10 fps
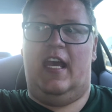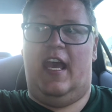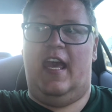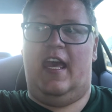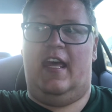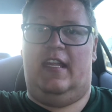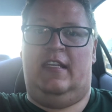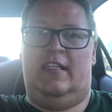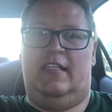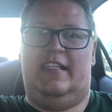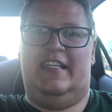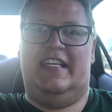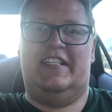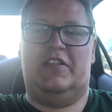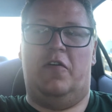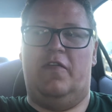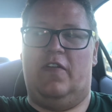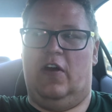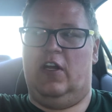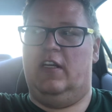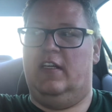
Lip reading: And so far,